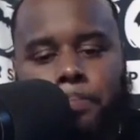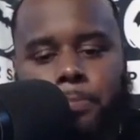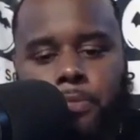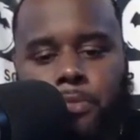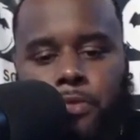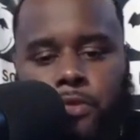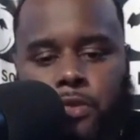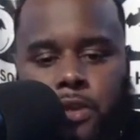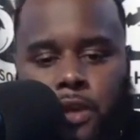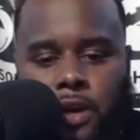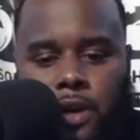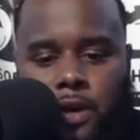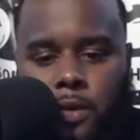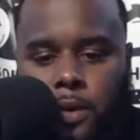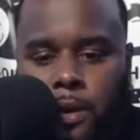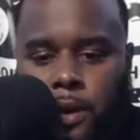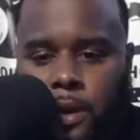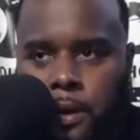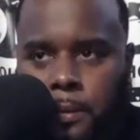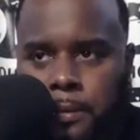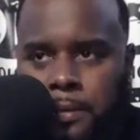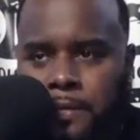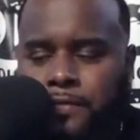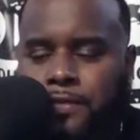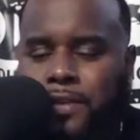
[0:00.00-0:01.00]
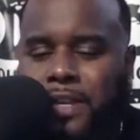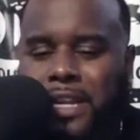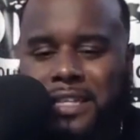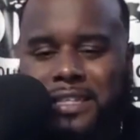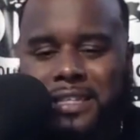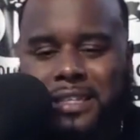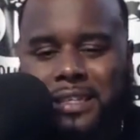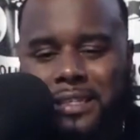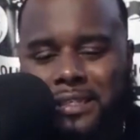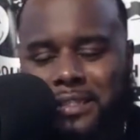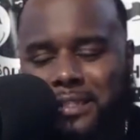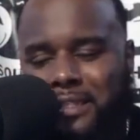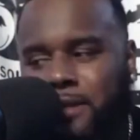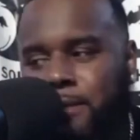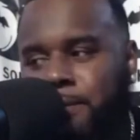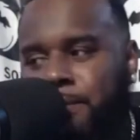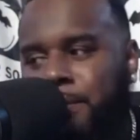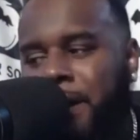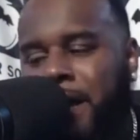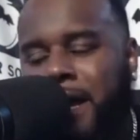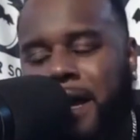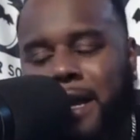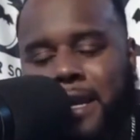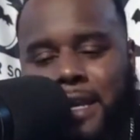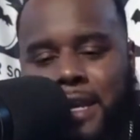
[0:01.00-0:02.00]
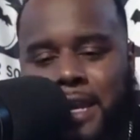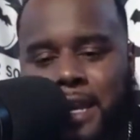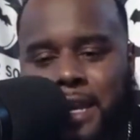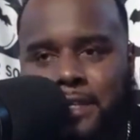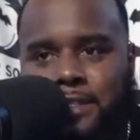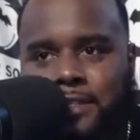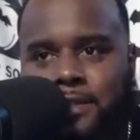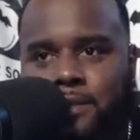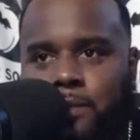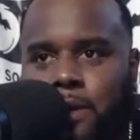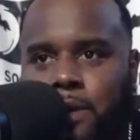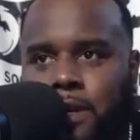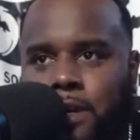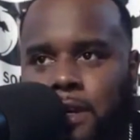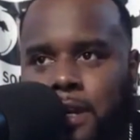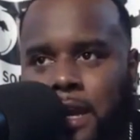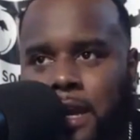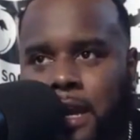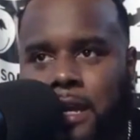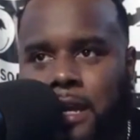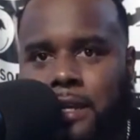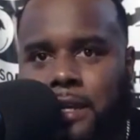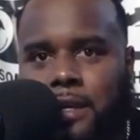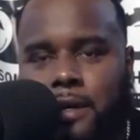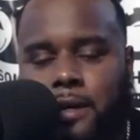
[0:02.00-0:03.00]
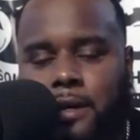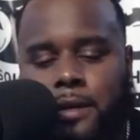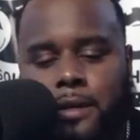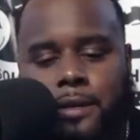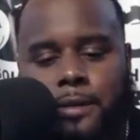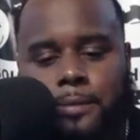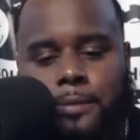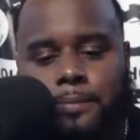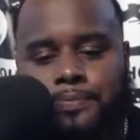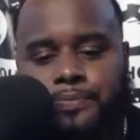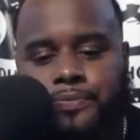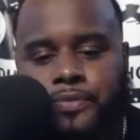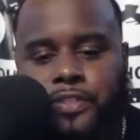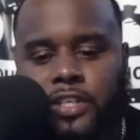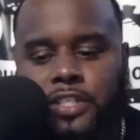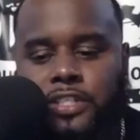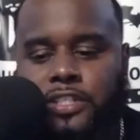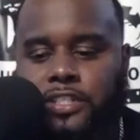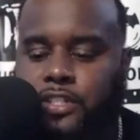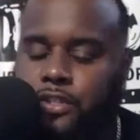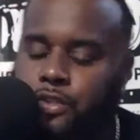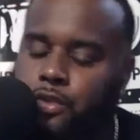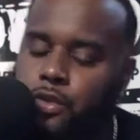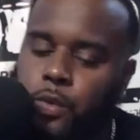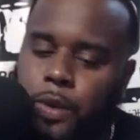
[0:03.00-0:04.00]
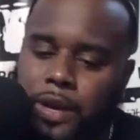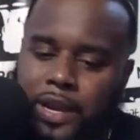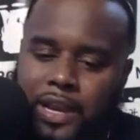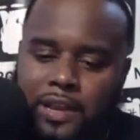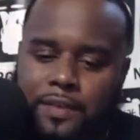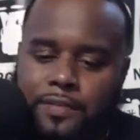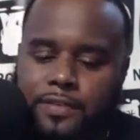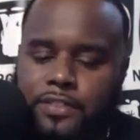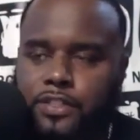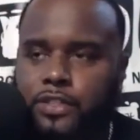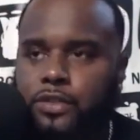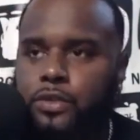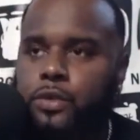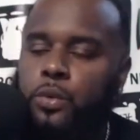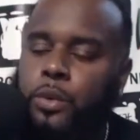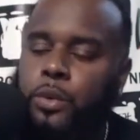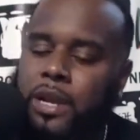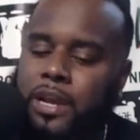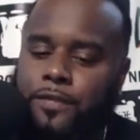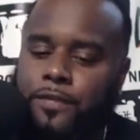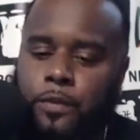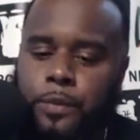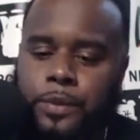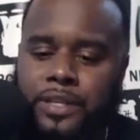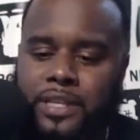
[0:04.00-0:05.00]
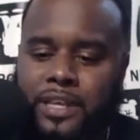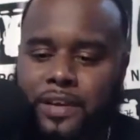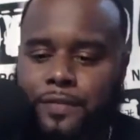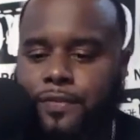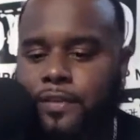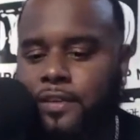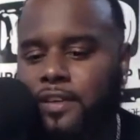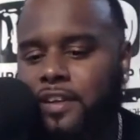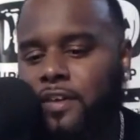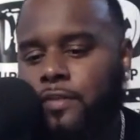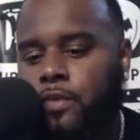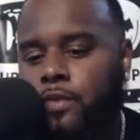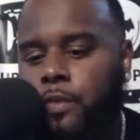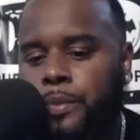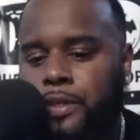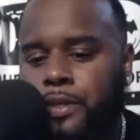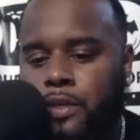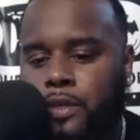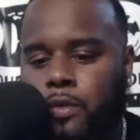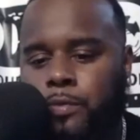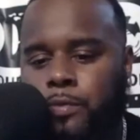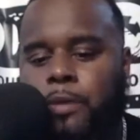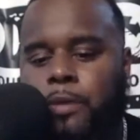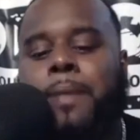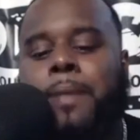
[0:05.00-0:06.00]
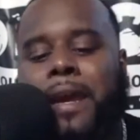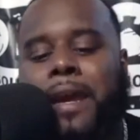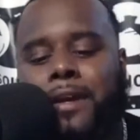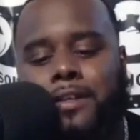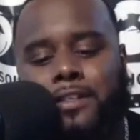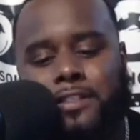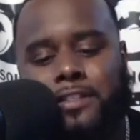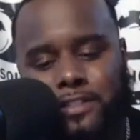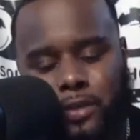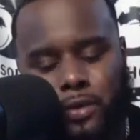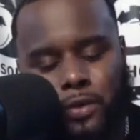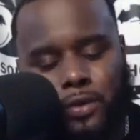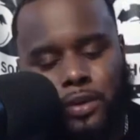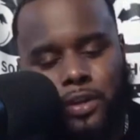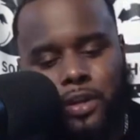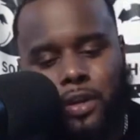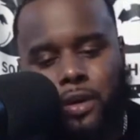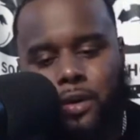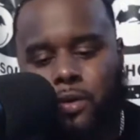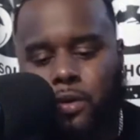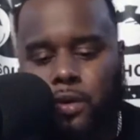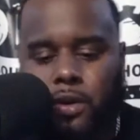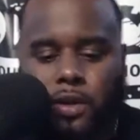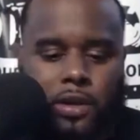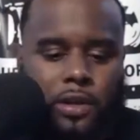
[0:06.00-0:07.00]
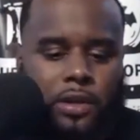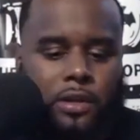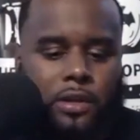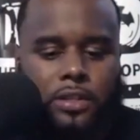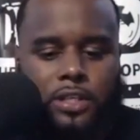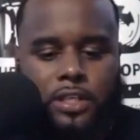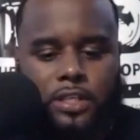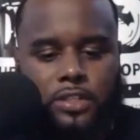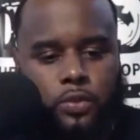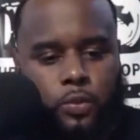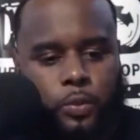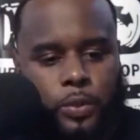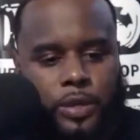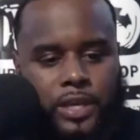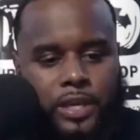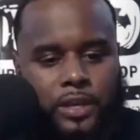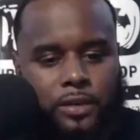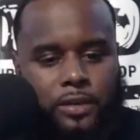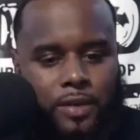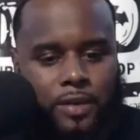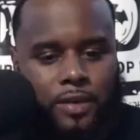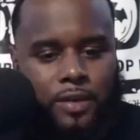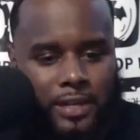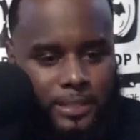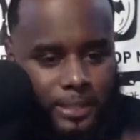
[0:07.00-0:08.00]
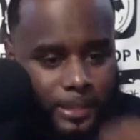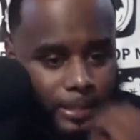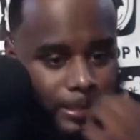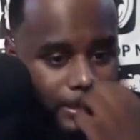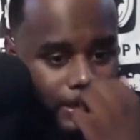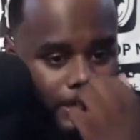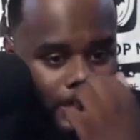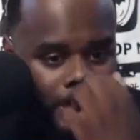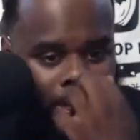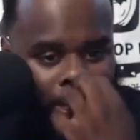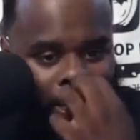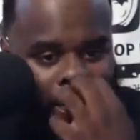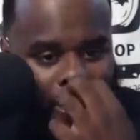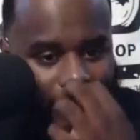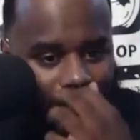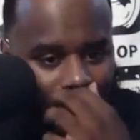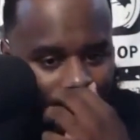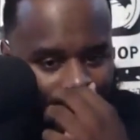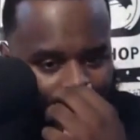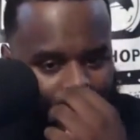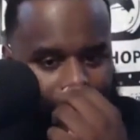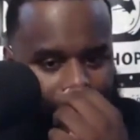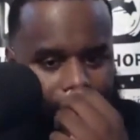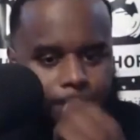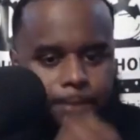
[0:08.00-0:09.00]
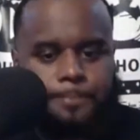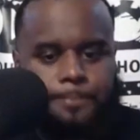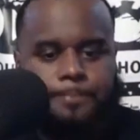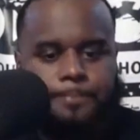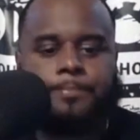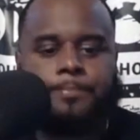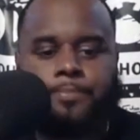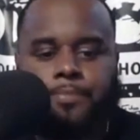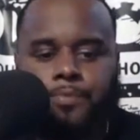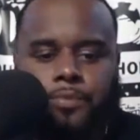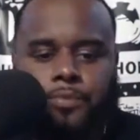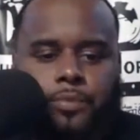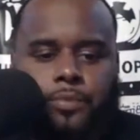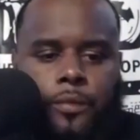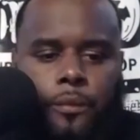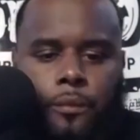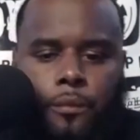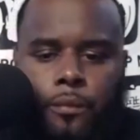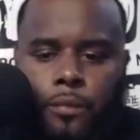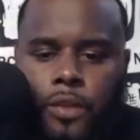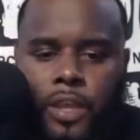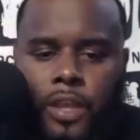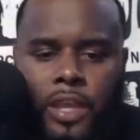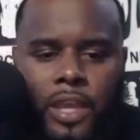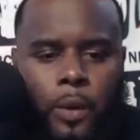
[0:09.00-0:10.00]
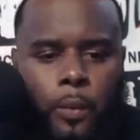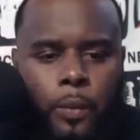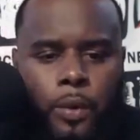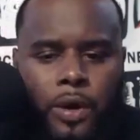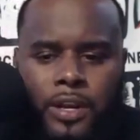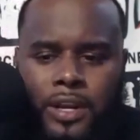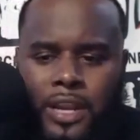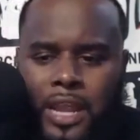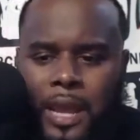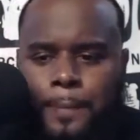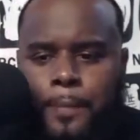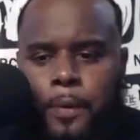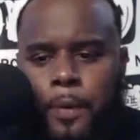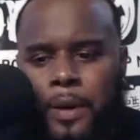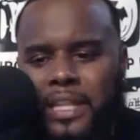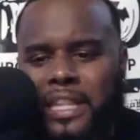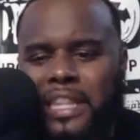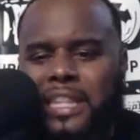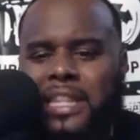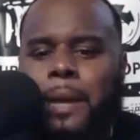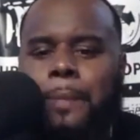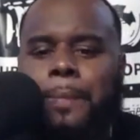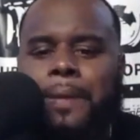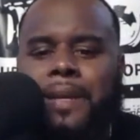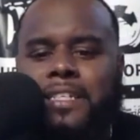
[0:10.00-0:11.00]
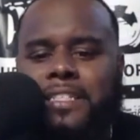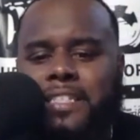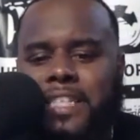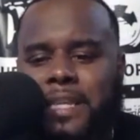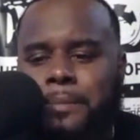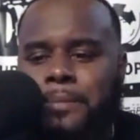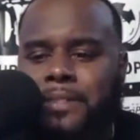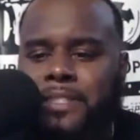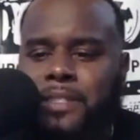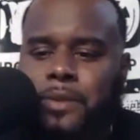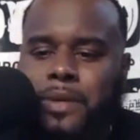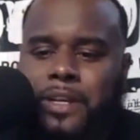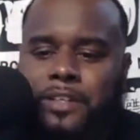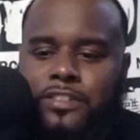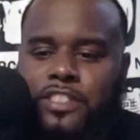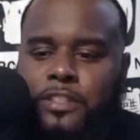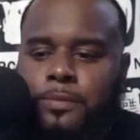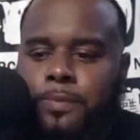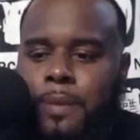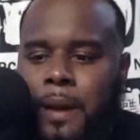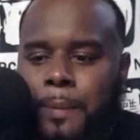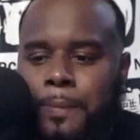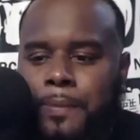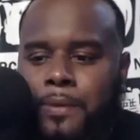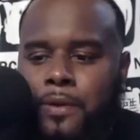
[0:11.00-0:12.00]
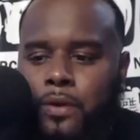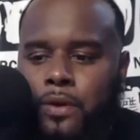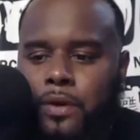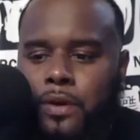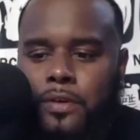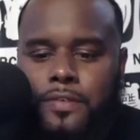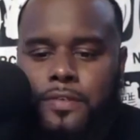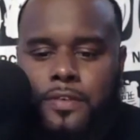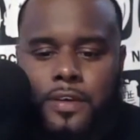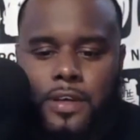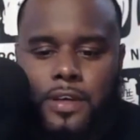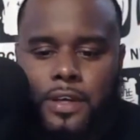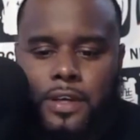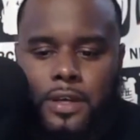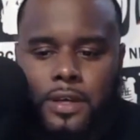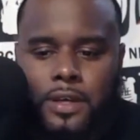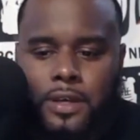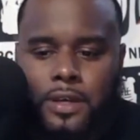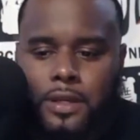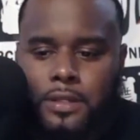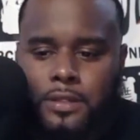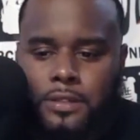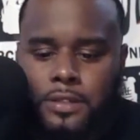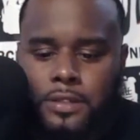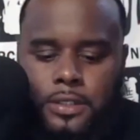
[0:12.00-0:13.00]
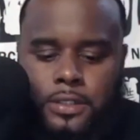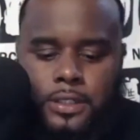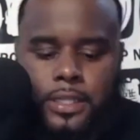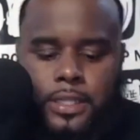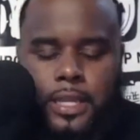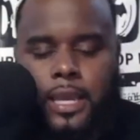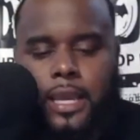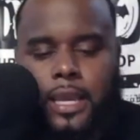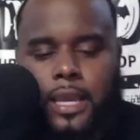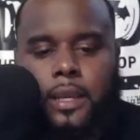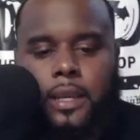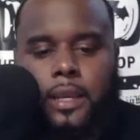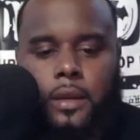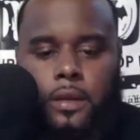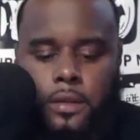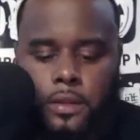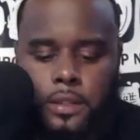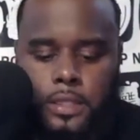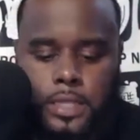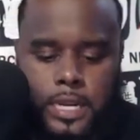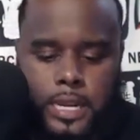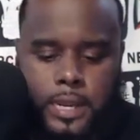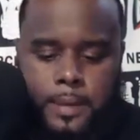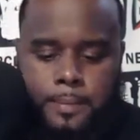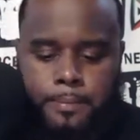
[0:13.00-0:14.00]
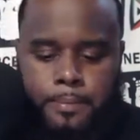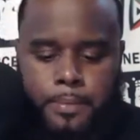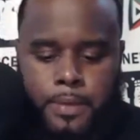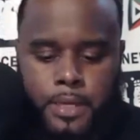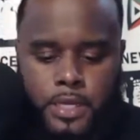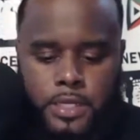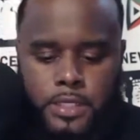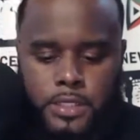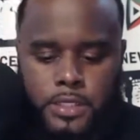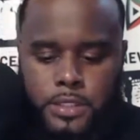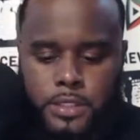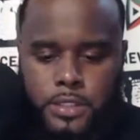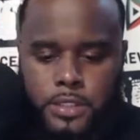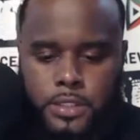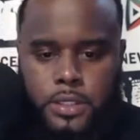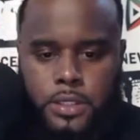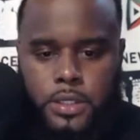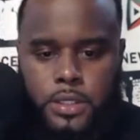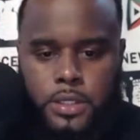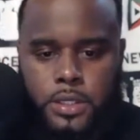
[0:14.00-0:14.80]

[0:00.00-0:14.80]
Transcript: you know, um, if you like to listen to podcasts and whatnot, um, because it's the new wave, it's the new wave, and we definitely love what we do. We'll be back in the studio this week, grinding and getting it in and whatnot. But what that being said, let me see what else is popping off today that I missed.